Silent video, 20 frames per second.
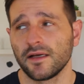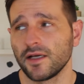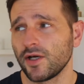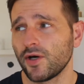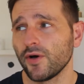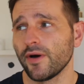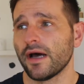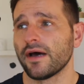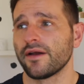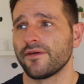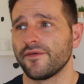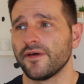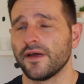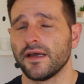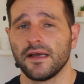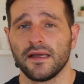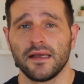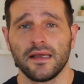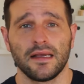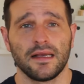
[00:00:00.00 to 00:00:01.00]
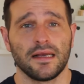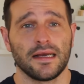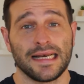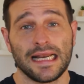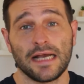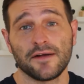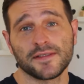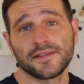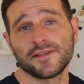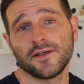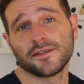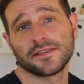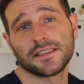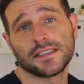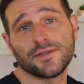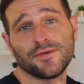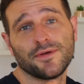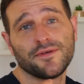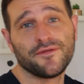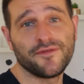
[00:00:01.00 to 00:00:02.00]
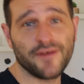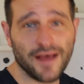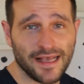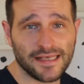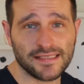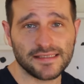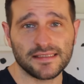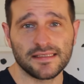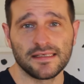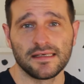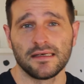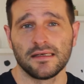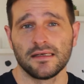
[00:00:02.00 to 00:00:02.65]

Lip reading: got out of it, and now started to invest,